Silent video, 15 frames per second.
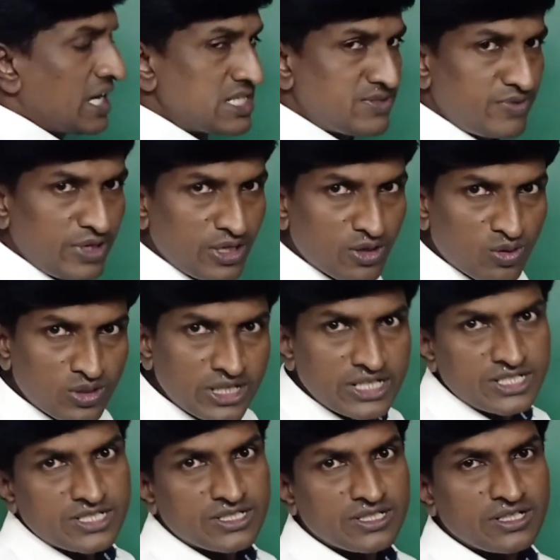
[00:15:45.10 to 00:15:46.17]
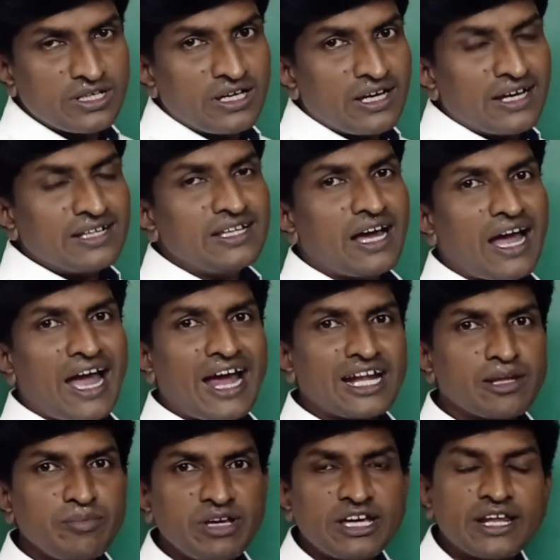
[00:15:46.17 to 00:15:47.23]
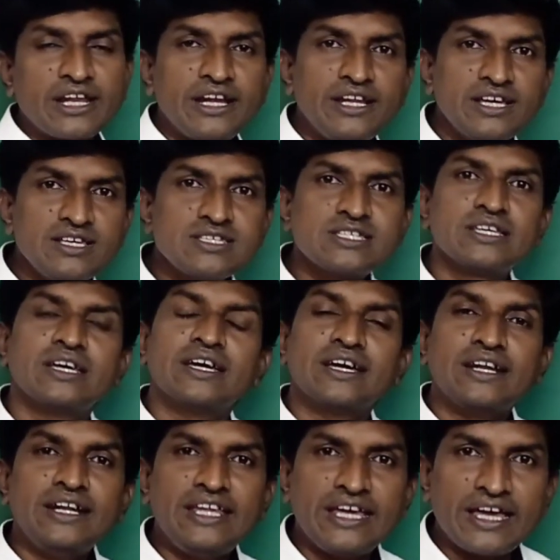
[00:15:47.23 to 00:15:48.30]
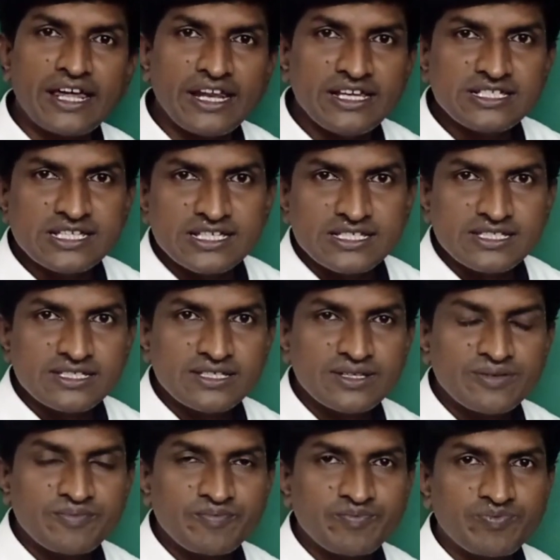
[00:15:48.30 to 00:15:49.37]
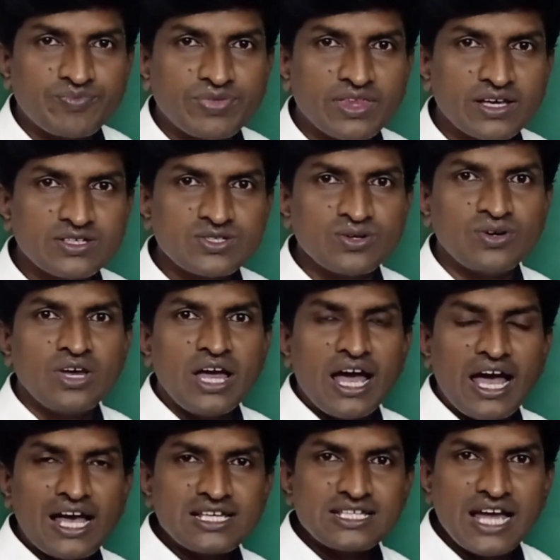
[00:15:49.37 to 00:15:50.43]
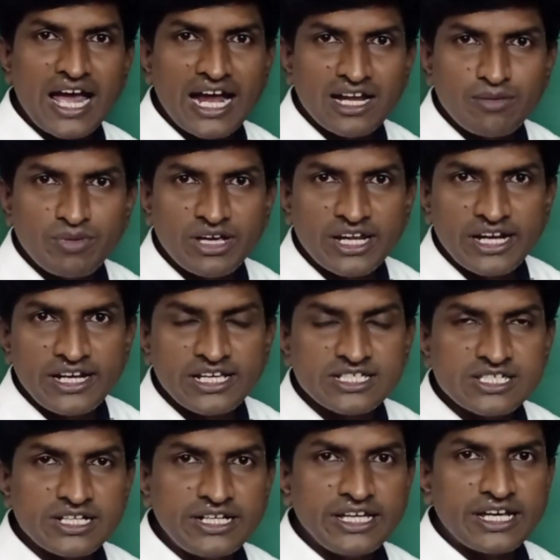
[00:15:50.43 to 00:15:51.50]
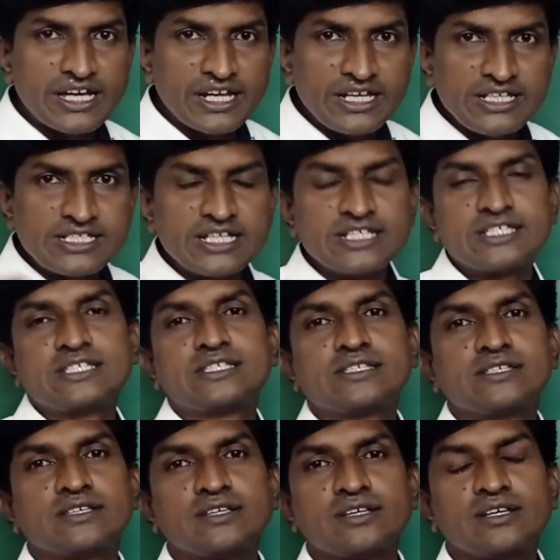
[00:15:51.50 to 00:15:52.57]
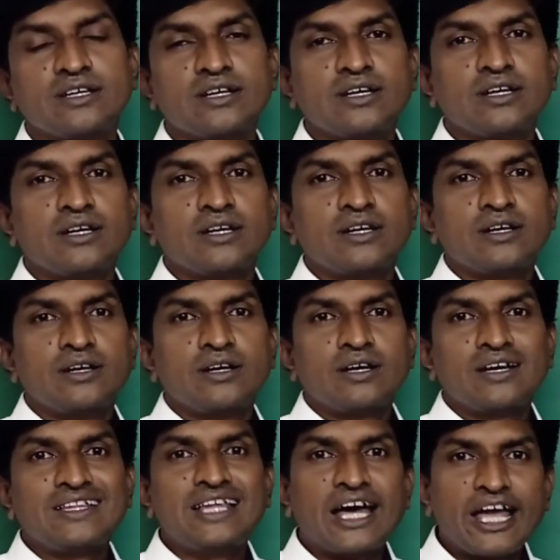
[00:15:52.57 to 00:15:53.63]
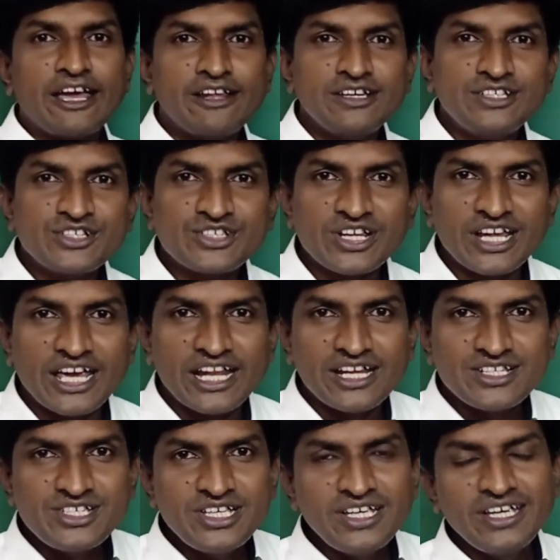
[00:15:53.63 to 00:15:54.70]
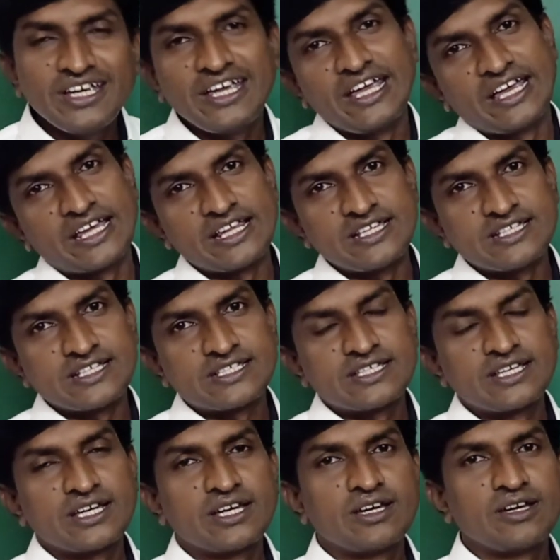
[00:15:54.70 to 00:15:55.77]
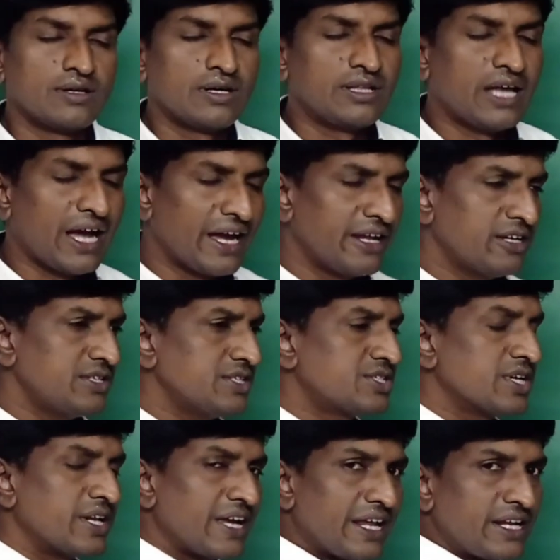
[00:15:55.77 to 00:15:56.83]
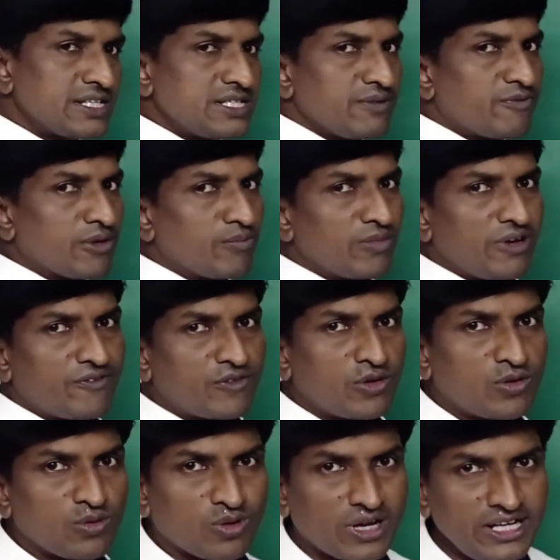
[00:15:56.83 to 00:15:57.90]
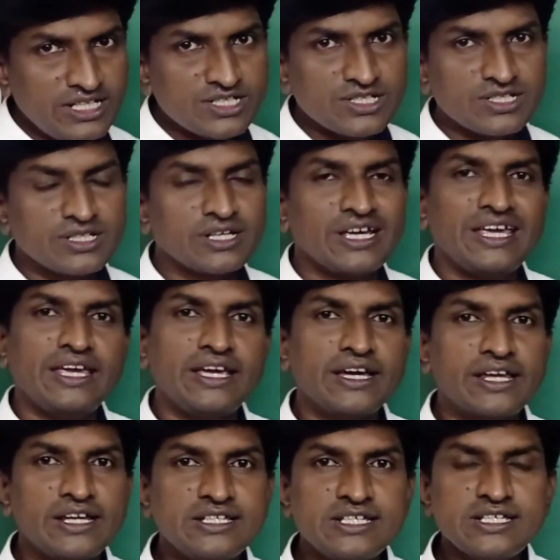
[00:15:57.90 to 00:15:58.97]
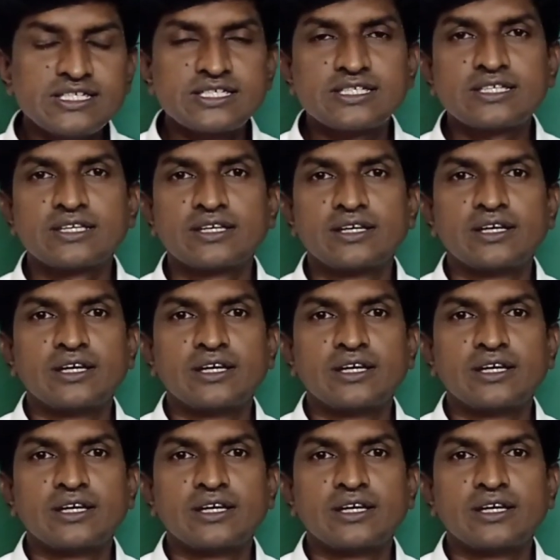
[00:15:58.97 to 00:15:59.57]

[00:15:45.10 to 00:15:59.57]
as we know that the atomic radius decreases. So as the atomic radius decreases, the ionization energy increases. The ionization energy from left to right increases